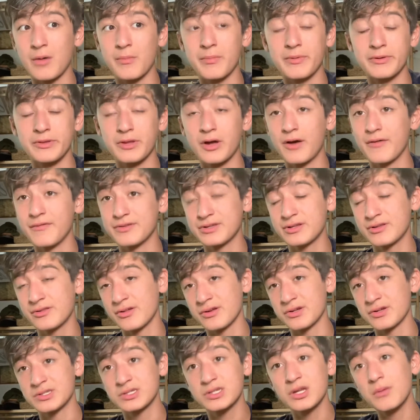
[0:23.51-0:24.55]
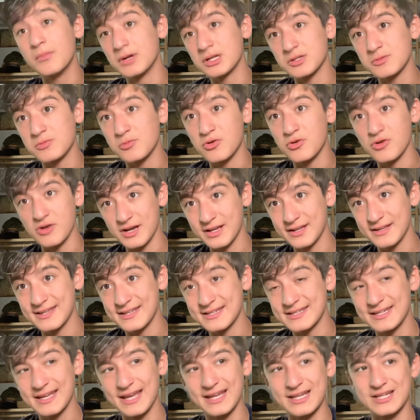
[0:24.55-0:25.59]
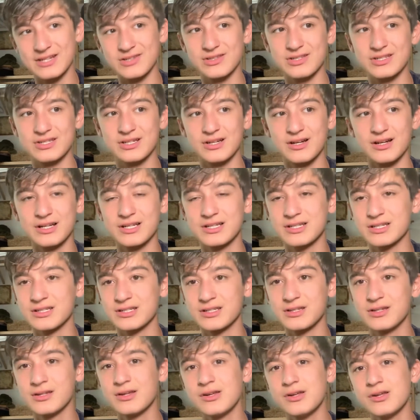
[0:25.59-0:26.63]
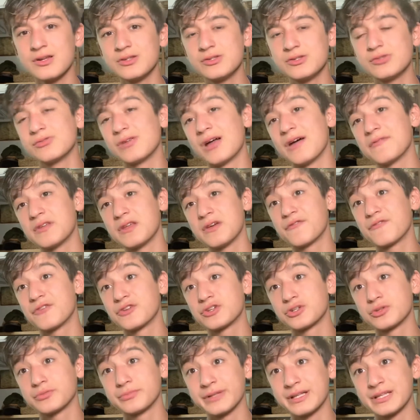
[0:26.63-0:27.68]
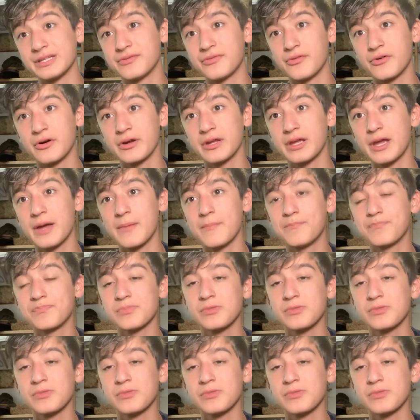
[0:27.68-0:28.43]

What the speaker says: But obviously, there's so much more I need to get to this year. I just don't have any official plans for it yet.